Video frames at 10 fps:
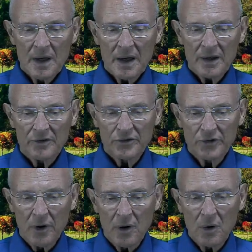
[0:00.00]
And
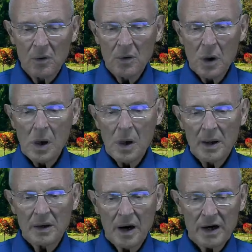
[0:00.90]
so
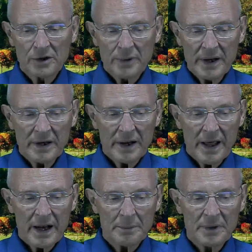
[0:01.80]
God created
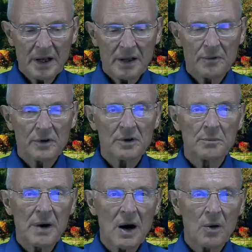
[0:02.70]
Adam and Eve with the
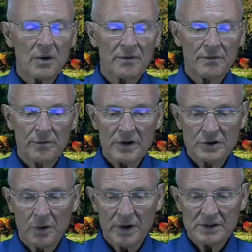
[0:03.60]
power of free
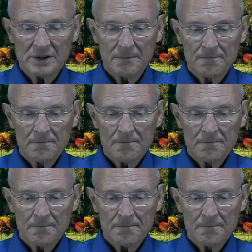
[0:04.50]
choice.